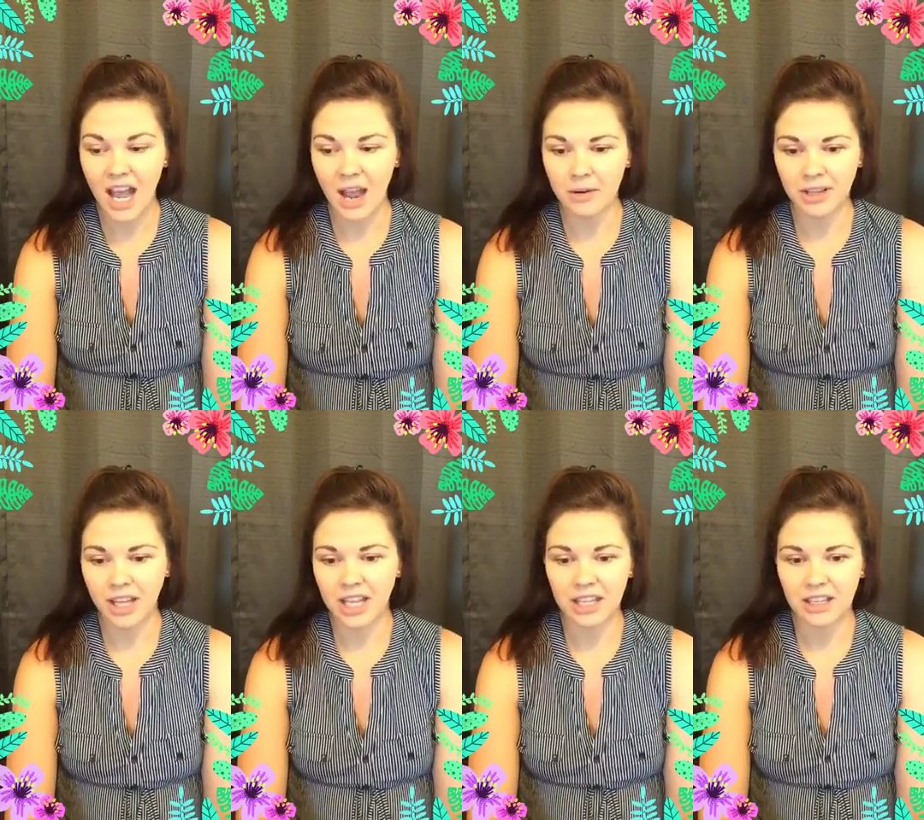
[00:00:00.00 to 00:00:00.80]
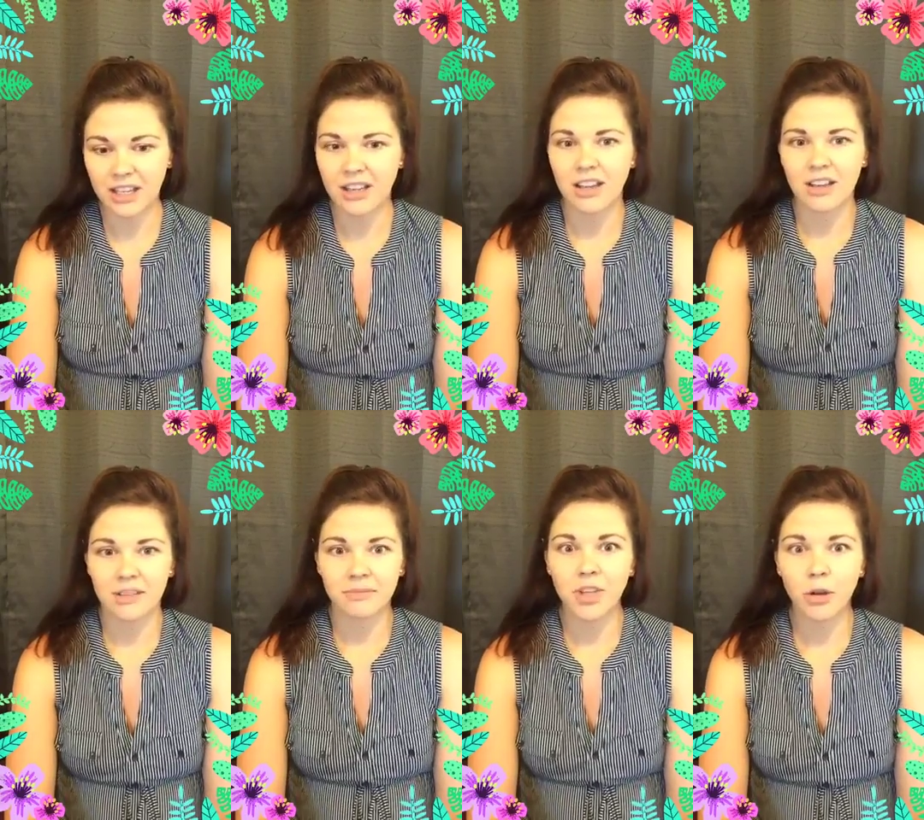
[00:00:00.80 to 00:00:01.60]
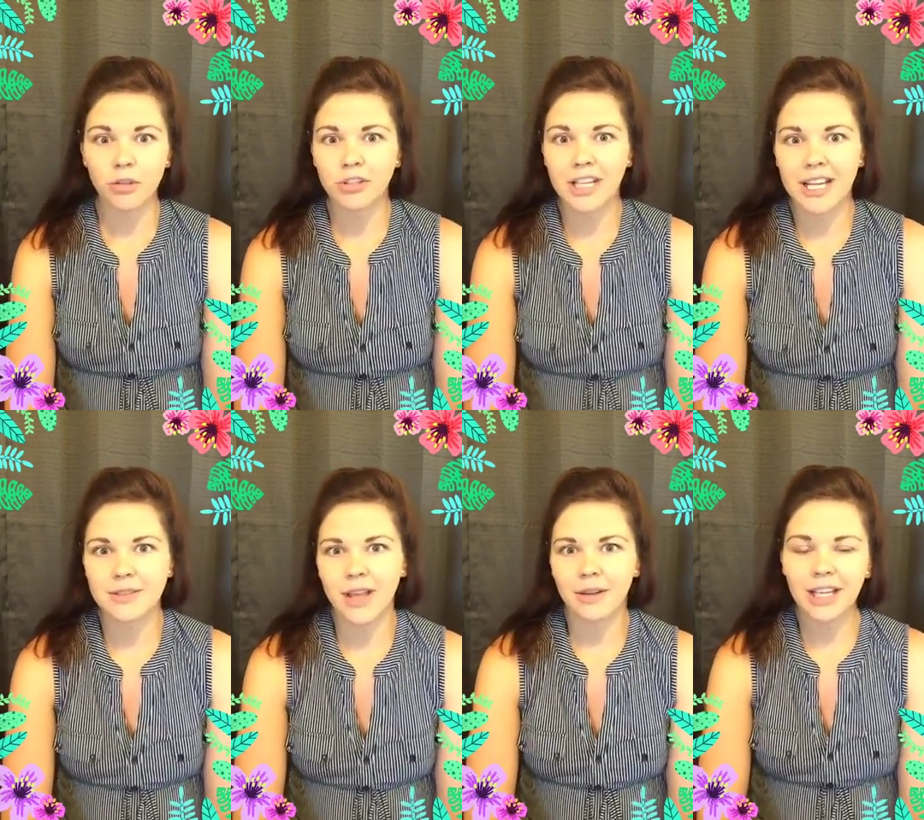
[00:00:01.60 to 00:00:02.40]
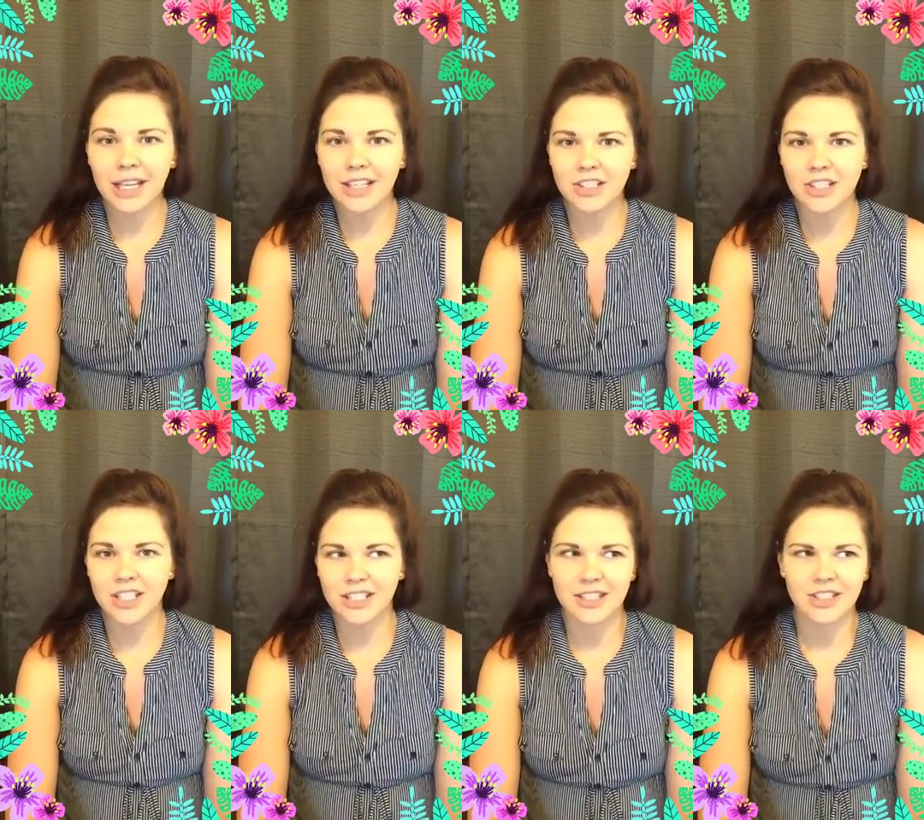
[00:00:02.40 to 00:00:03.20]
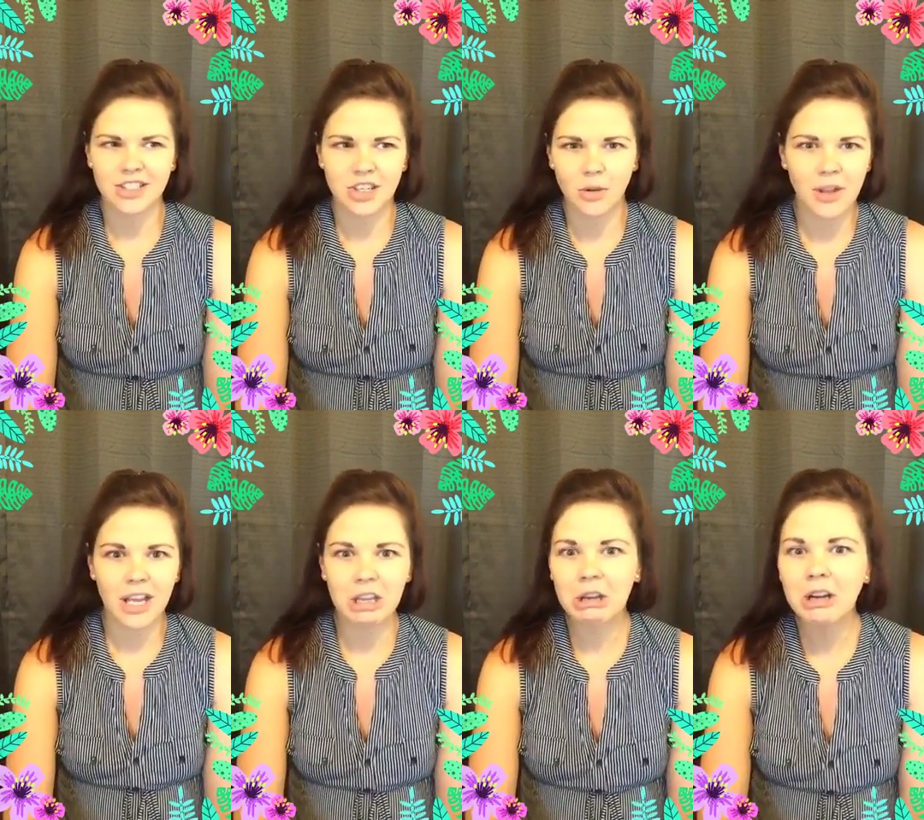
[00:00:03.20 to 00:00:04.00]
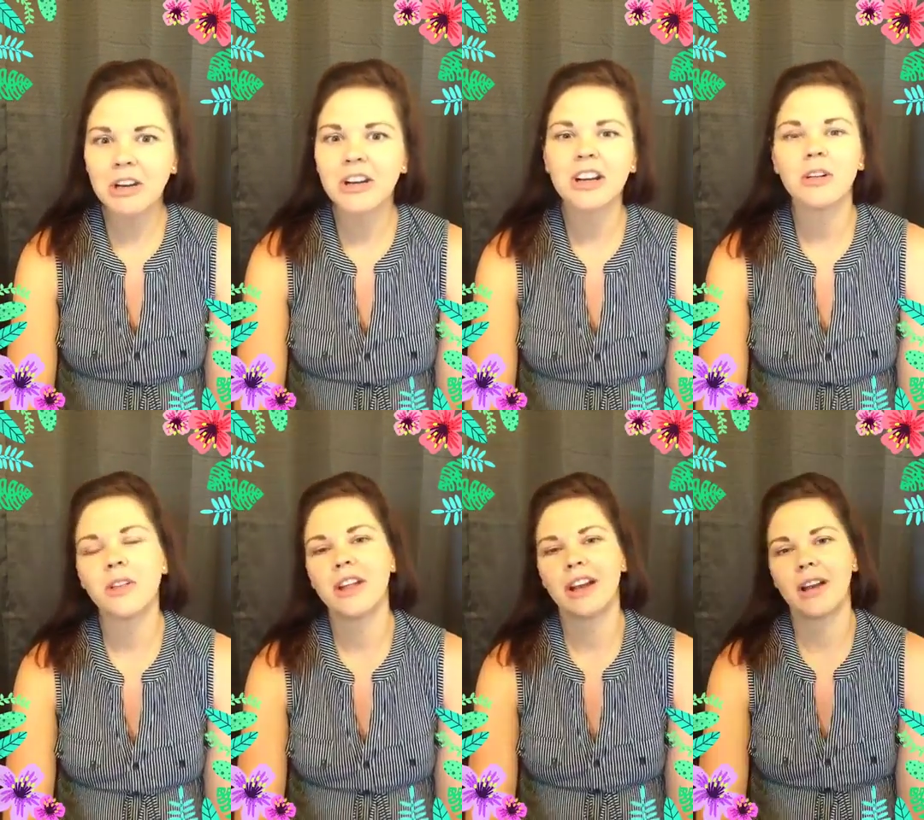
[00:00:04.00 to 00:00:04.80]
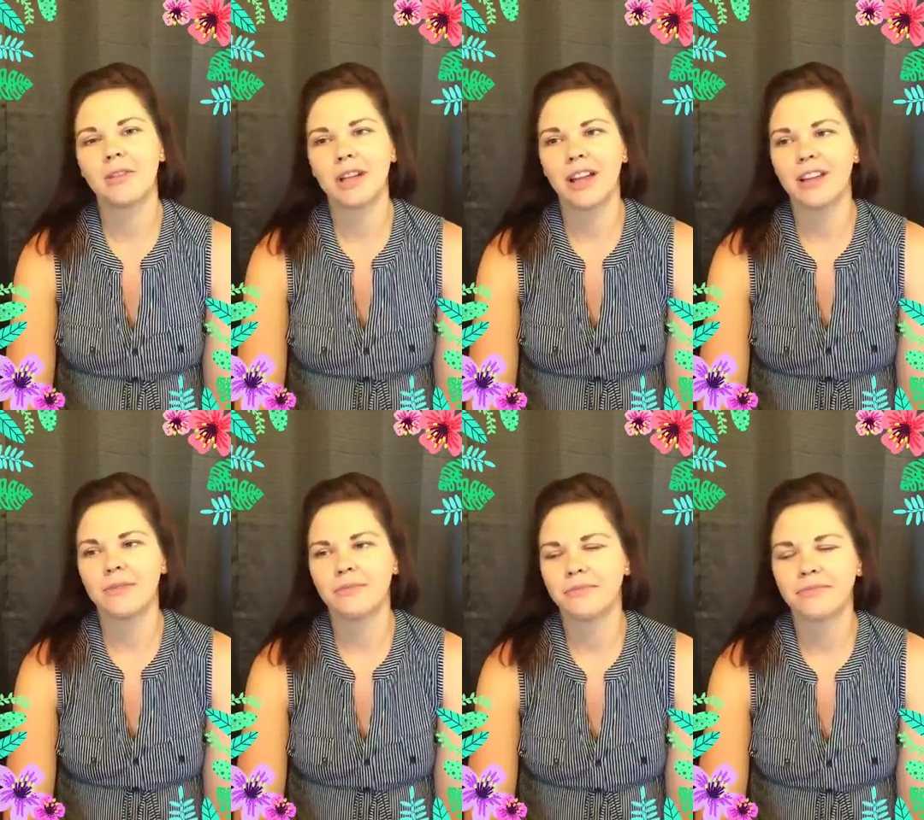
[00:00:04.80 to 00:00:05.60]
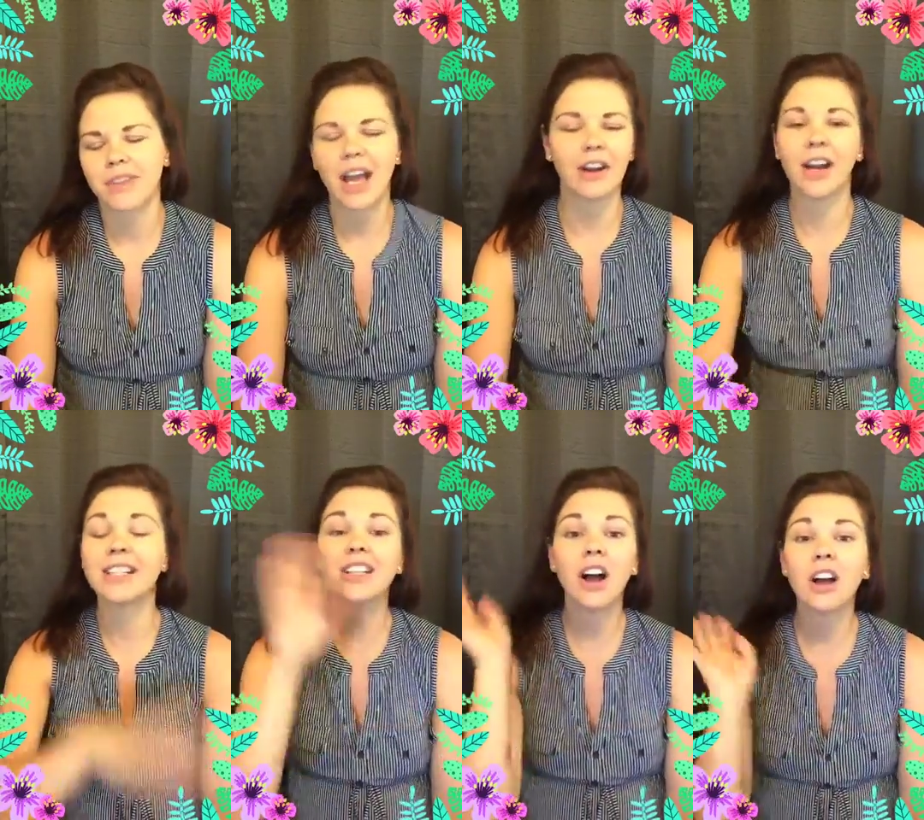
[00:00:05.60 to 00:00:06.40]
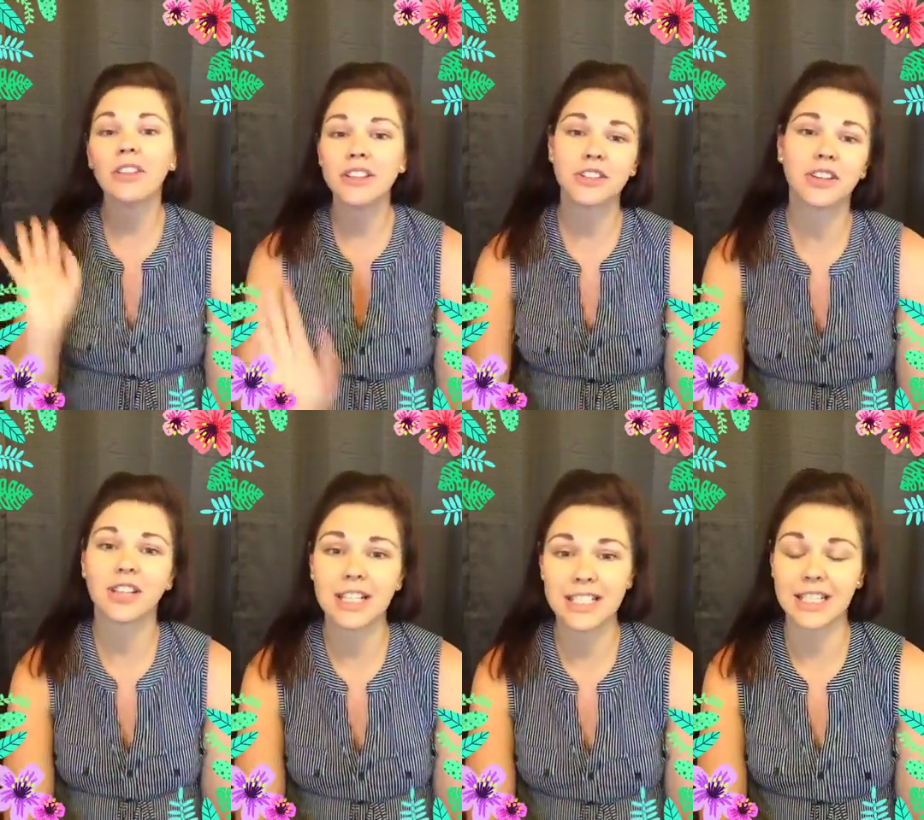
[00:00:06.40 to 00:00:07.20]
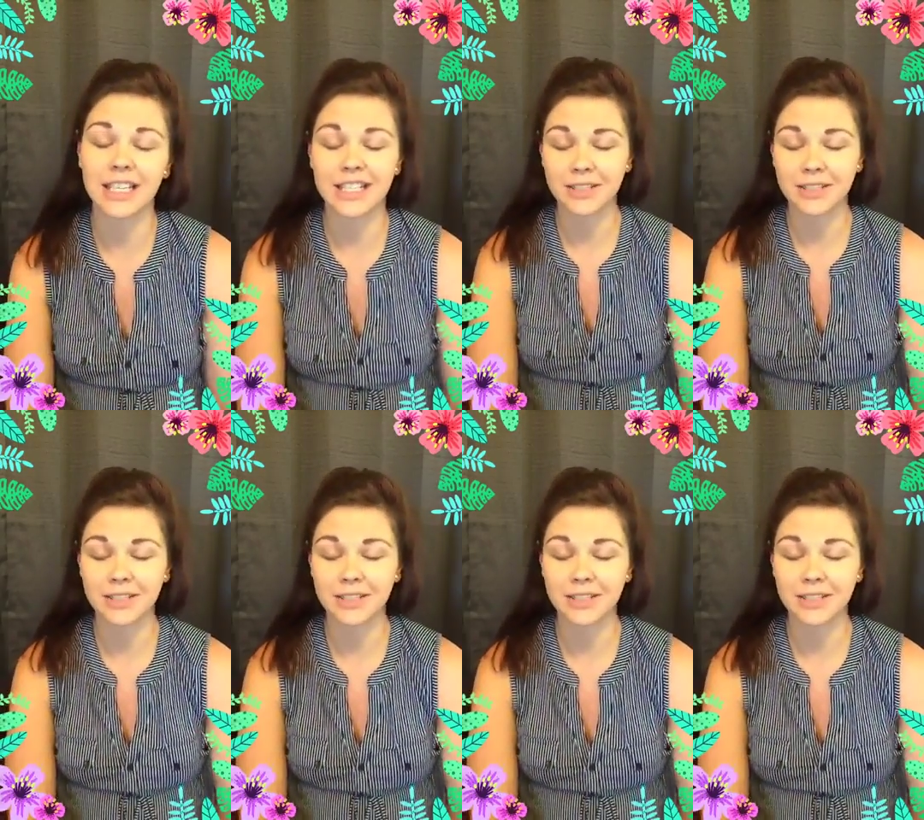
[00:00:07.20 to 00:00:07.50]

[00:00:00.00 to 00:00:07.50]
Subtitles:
I would like go 3 days without eating just to show that I could, or then I would like, I don't know, I did all these crazy things.